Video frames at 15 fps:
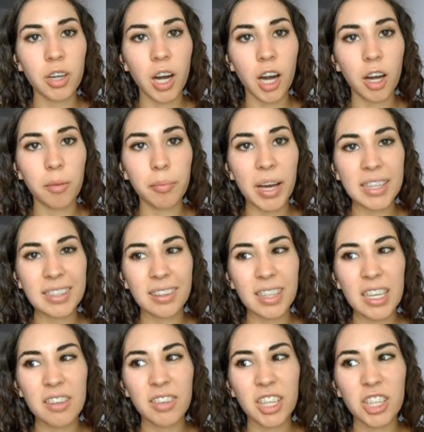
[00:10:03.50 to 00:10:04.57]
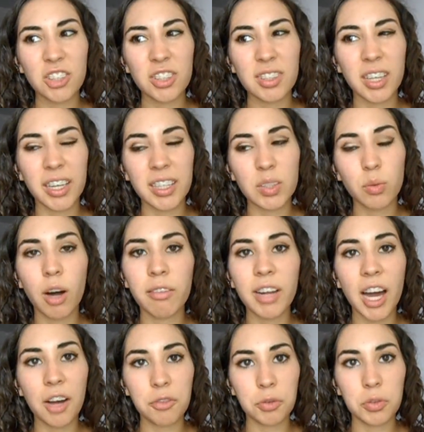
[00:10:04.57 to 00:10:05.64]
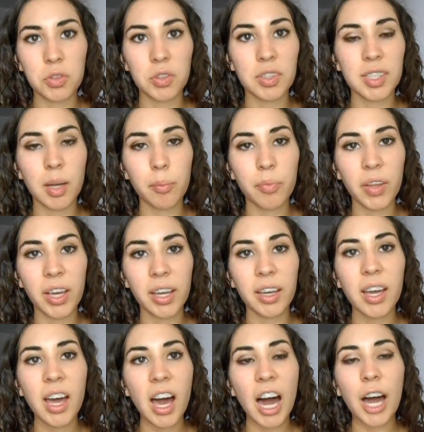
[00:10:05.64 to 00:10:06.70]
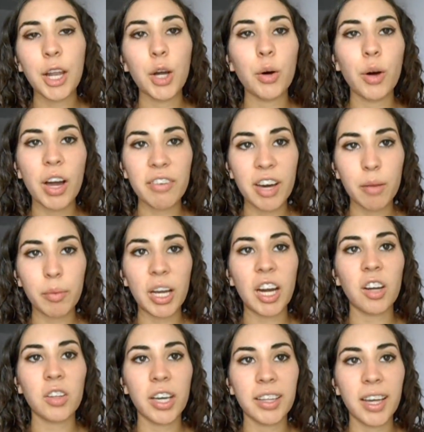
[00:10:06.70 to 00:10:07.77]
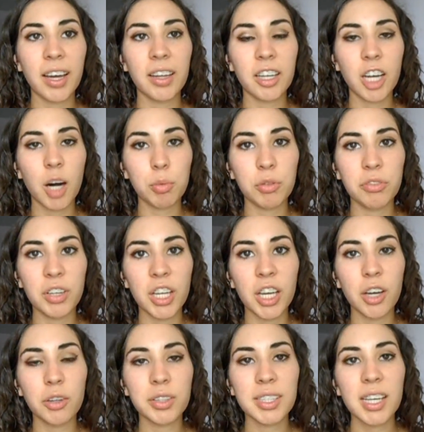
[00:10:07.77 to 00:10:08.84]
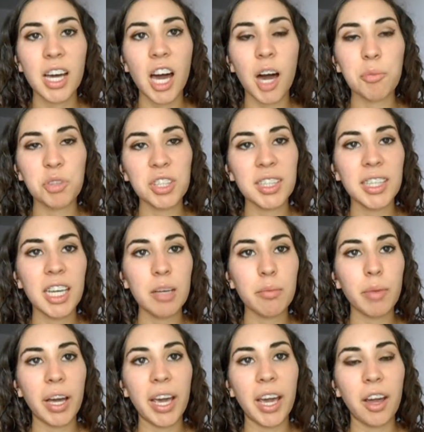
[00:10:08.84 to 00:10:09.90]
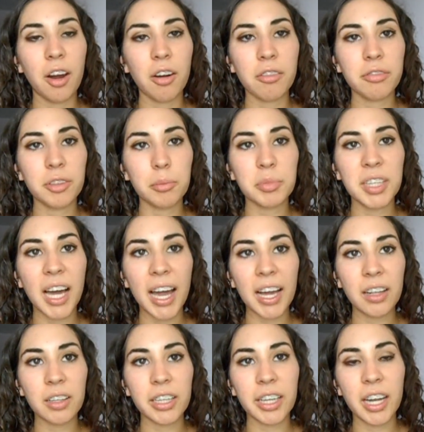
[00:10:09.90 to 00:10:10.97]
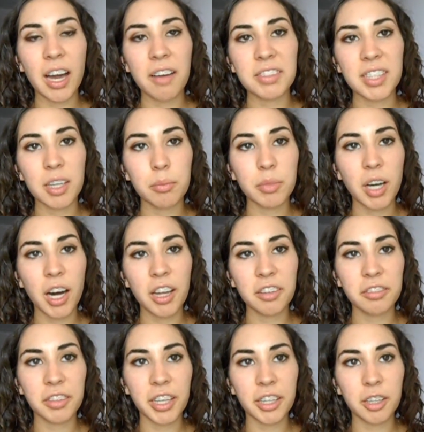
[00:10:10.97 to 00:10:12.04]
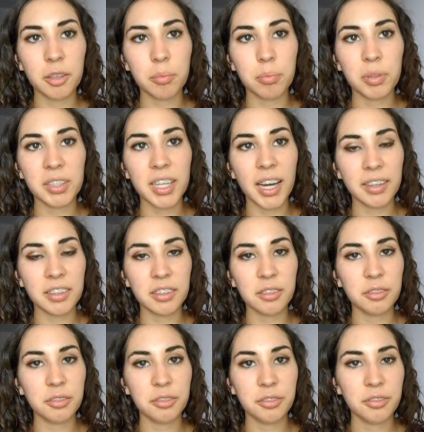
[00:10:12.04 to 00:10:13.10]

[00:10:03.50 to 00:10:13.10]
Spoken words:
as a leave-in, just like a Suave Naturals or something. I know I've had my hair like that in a couple of videos, just to keep my hair from tangling and have some kind of like a protective